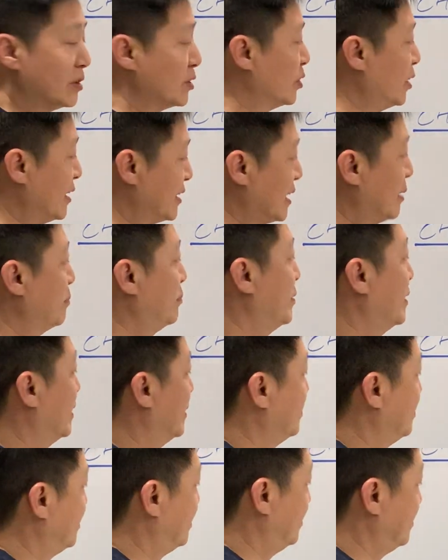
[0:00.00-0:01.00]
So
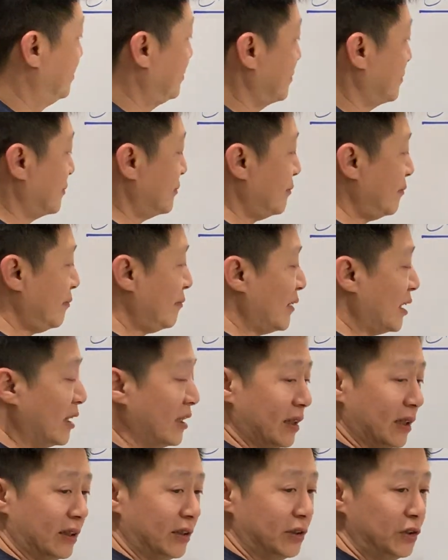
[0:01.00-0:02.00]
example,
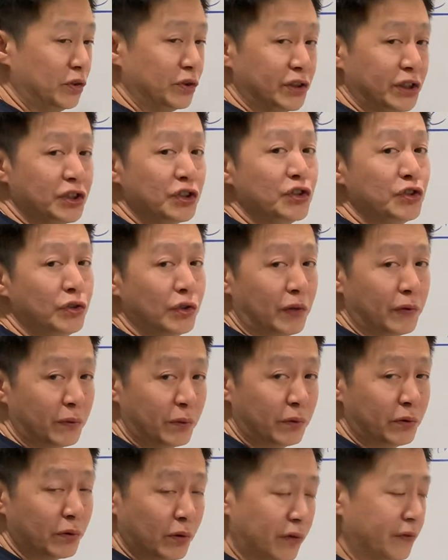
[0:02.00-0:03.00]
using
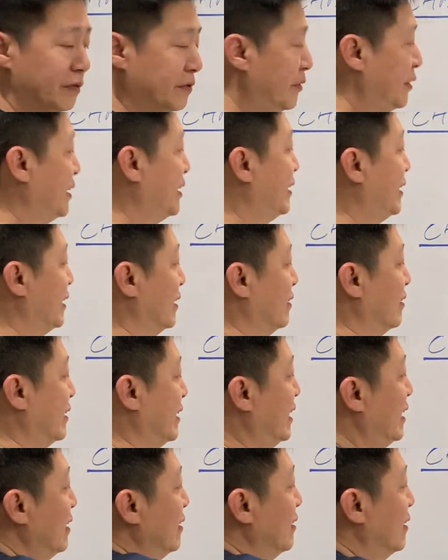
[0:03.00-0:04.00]
12 growth reading,
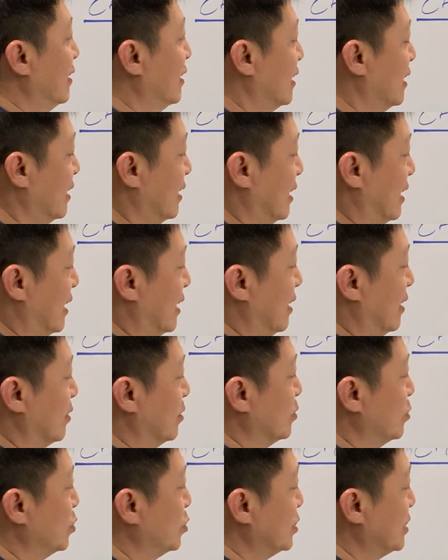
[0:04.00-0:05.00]
okay?
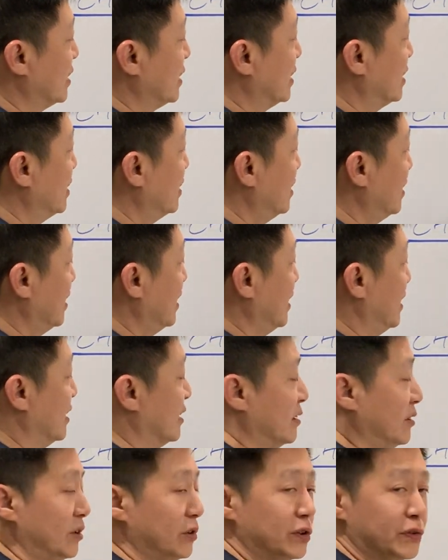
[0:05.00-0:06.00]
Rooster
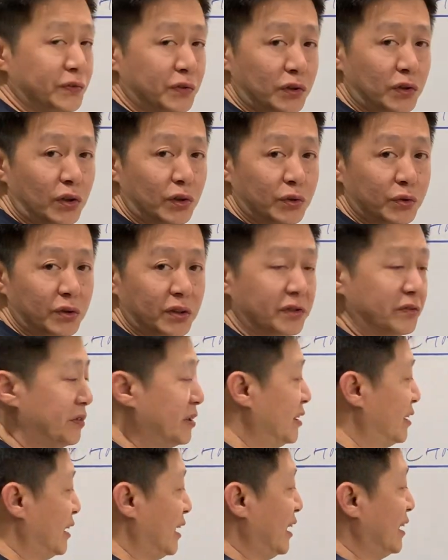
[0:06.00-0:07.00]
is useful god to the
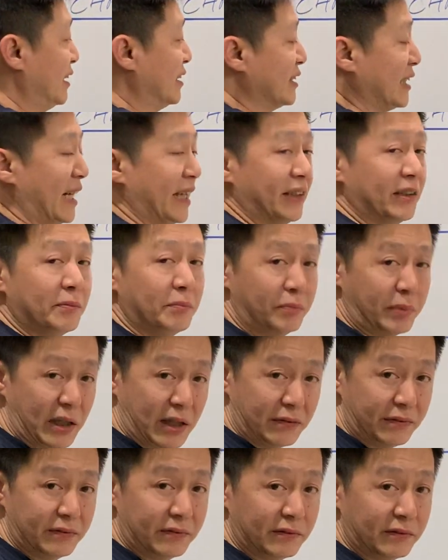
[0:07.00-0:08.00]
ren and is under
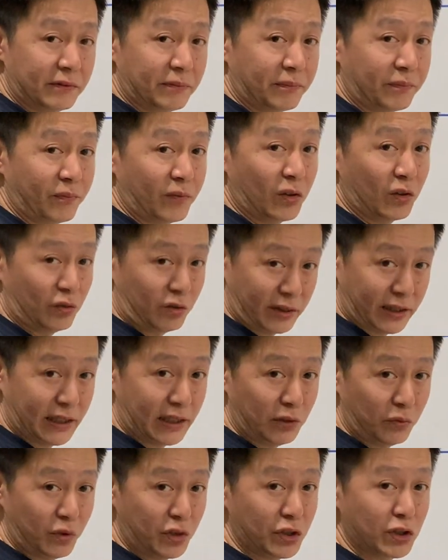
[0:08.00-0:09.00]
buff,
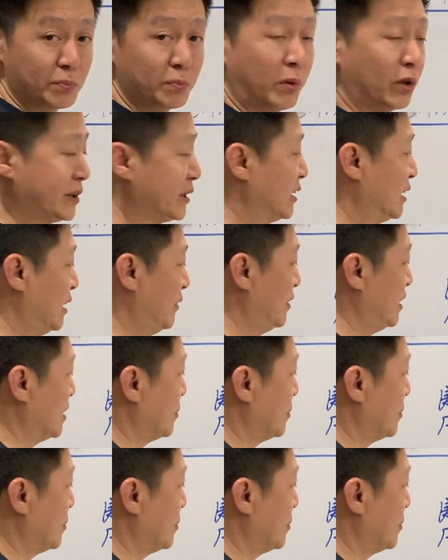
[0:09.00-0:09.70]
okay, which is positive.